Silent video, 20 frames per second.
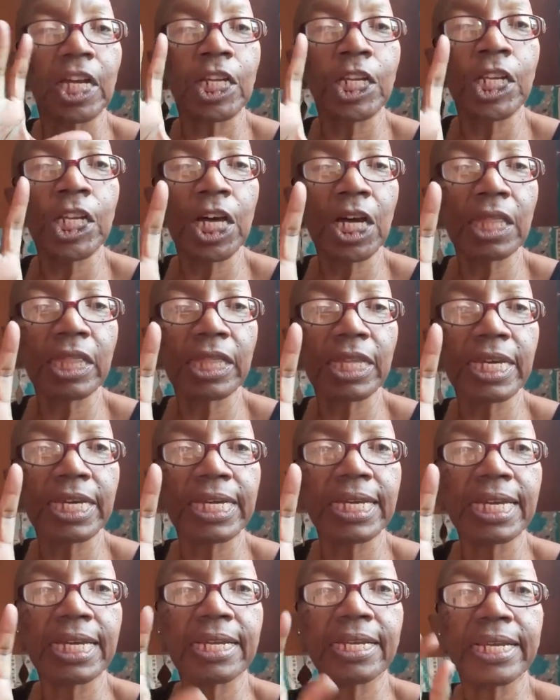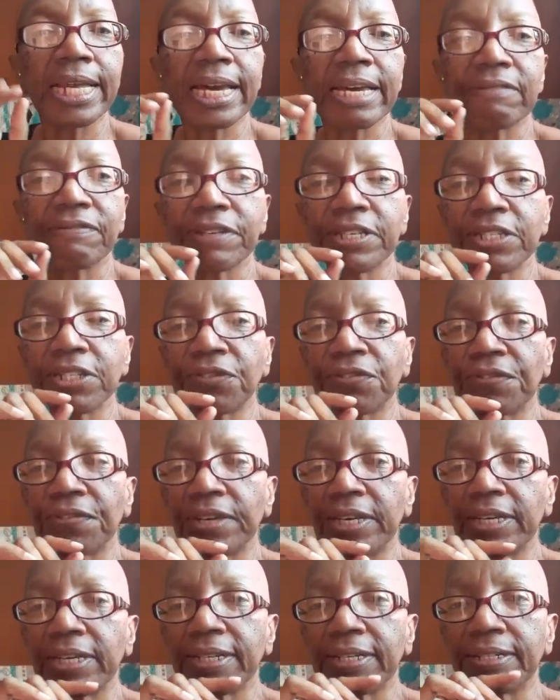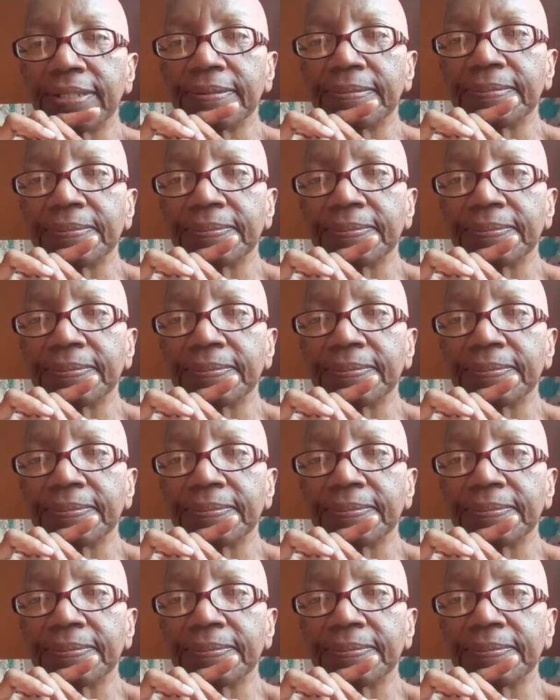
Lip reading: Nothing in life is fair.